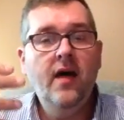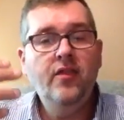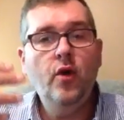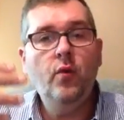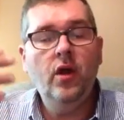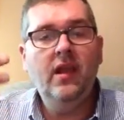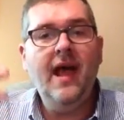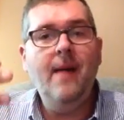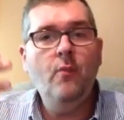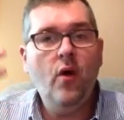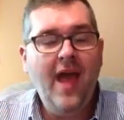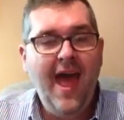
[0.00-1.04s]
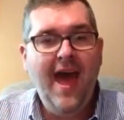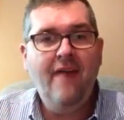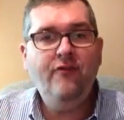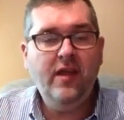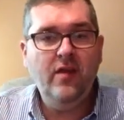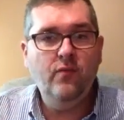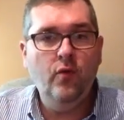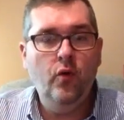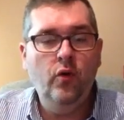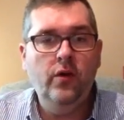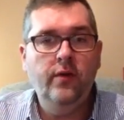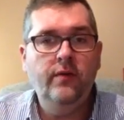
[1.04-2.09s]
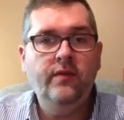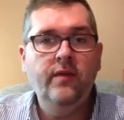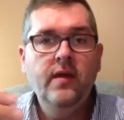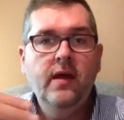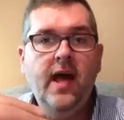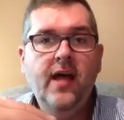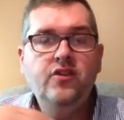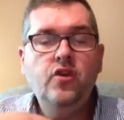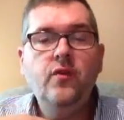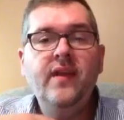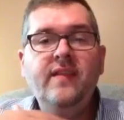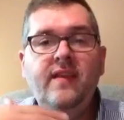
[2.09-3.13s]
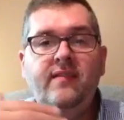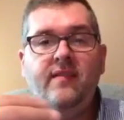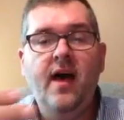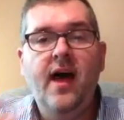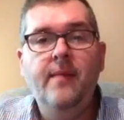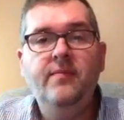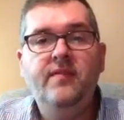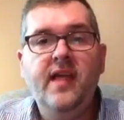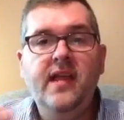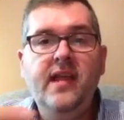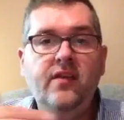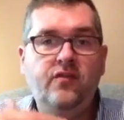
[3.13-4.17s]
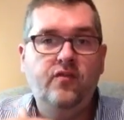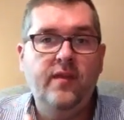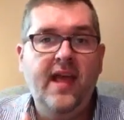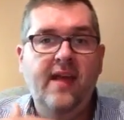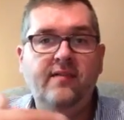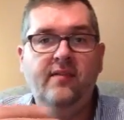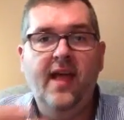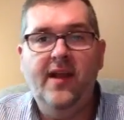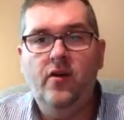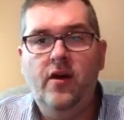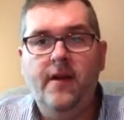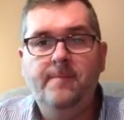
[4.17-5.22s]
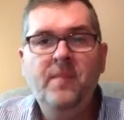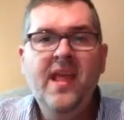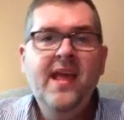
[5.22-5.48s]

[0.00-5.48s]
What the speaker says: there were a lot more African rulers during these times than history has led on.